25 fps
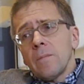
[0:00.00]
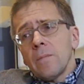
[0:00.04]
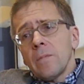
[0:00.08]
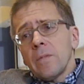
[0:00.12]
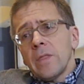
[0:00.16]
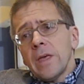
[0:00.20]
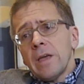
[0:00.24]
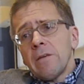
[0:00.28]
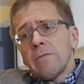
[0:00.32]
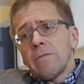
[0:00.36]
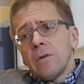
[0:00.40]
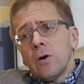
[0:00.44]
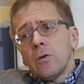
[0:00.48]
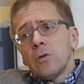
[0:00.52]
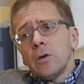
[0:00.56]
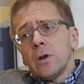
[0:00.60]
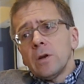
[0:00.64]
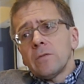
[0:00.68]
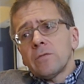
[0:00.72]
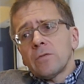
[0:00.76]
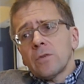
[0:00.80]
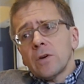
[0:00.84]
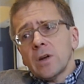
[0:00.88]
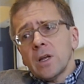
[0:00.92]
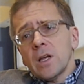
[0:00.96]
They
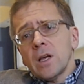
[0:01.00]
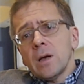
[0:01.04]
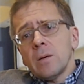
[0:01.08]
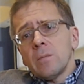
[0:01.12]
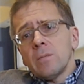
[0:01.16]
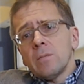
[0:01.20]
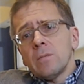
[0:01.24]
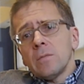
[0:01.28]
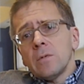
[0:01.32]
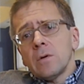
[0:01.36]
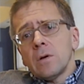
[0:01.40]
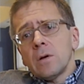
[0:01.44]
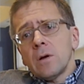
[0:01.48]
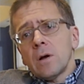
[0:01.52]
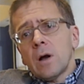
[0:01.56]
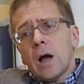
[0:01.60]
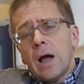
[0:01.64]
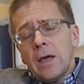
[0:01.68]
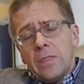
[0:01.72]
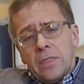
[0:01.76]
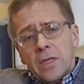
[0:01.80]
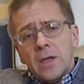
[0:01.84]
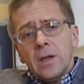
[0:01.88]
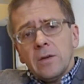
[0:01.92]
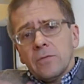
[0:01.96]
voted for him,
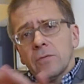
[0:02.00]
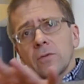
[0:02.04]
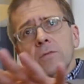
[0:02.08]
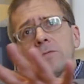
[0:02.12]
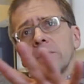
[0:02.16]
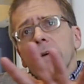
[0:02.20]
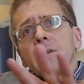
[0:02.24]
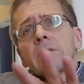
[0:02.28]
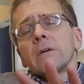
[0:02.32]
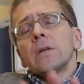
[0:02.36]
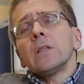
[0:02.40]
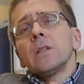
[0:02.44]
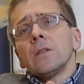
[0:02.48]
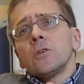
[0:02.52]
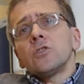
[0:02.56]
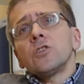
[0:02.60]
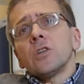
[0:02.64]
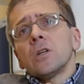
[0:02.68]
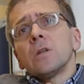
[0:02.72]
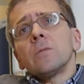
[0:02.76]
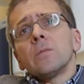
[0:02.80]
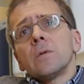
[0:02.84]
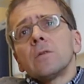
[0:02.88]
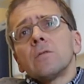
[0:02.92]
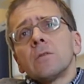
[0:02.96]
I think, for very
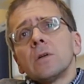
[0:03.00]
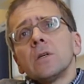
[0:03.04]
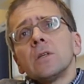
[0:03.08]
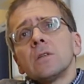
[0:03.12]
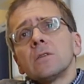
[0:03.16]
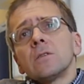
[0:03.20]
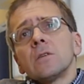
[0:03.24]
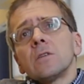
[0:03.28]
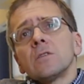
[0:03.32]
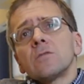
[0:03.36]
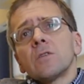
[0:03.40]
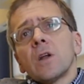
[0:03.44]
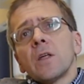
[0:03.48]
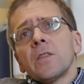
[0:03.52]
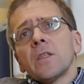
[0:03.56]
legitimate reasons. Right?